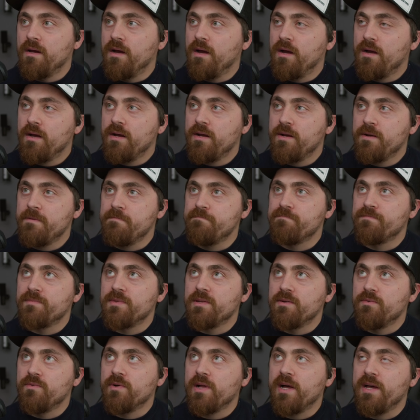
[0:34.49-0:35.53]
Well,
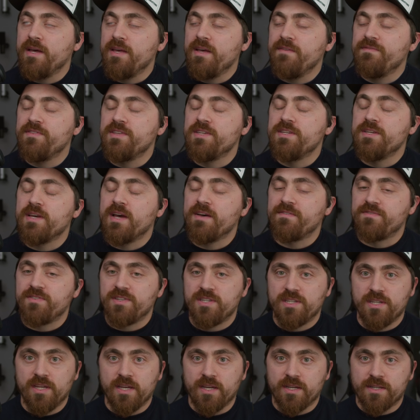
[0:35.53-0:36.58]
I have the
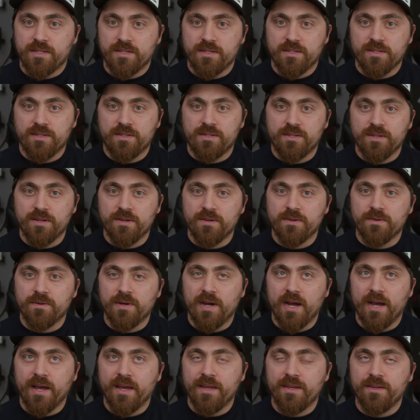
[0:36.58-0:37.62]
F6, so
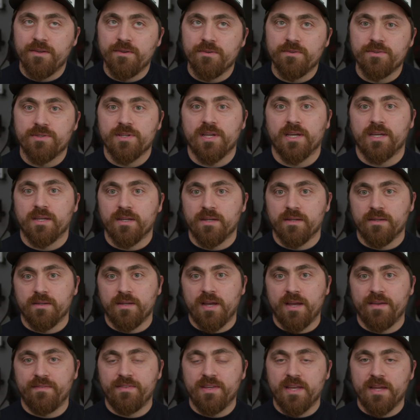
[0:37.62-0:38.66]
I use I
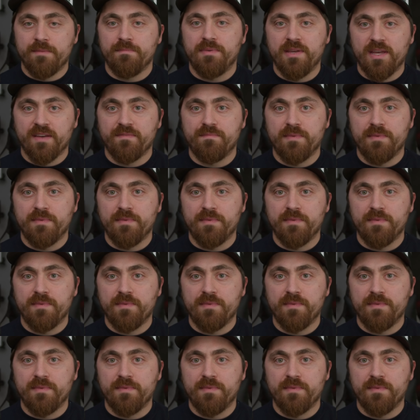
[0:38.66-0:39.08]
have the NPF